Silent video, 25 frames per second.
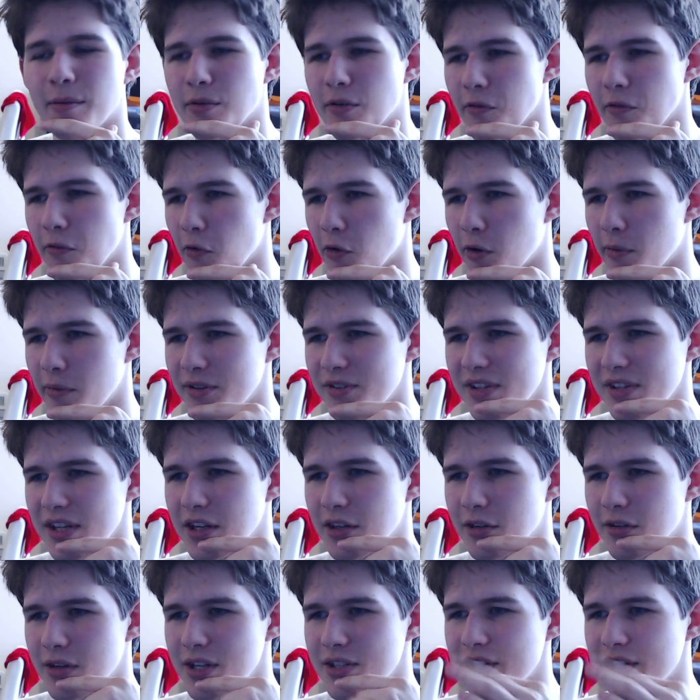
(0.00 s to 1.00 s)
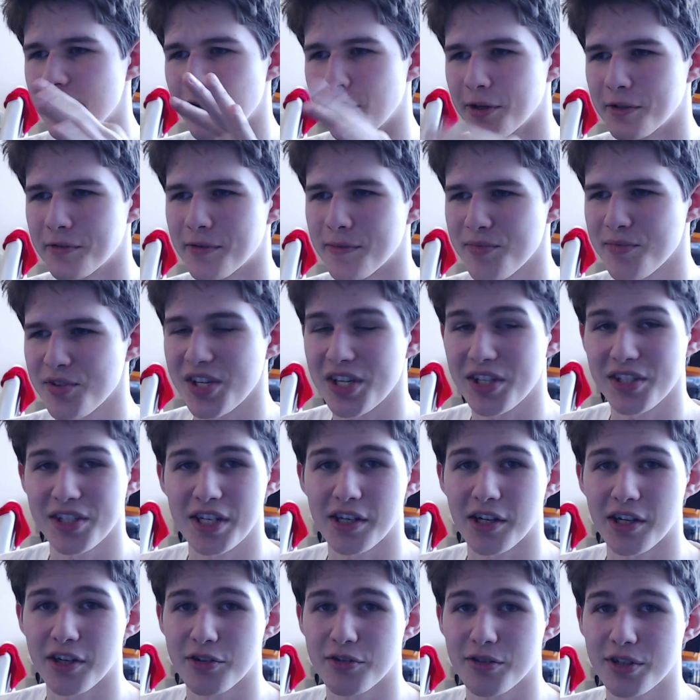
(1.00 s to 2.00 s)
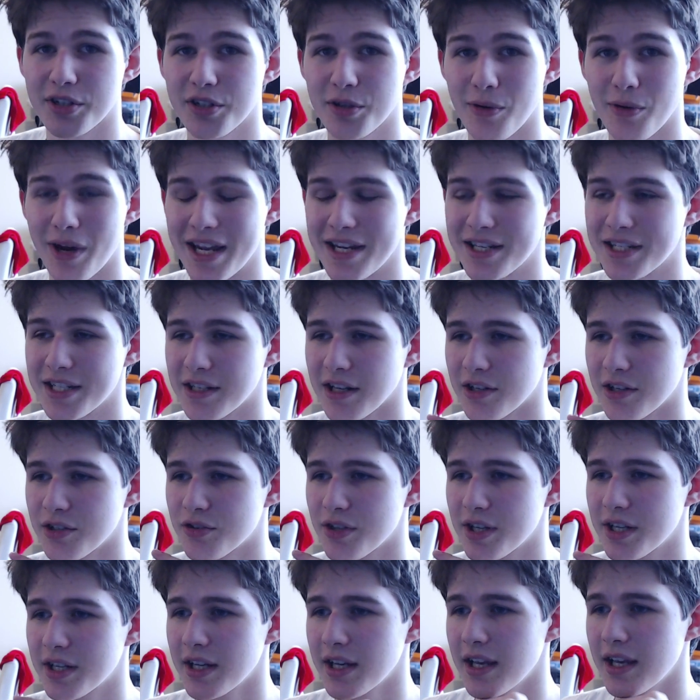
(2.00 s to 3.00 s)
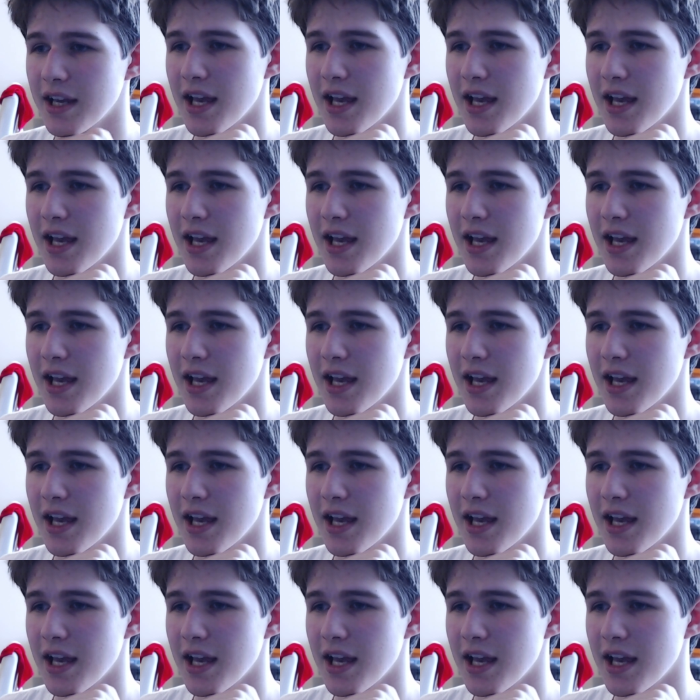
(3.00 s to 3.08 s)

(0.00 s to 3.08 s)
performance increase going from 1600 to 1800,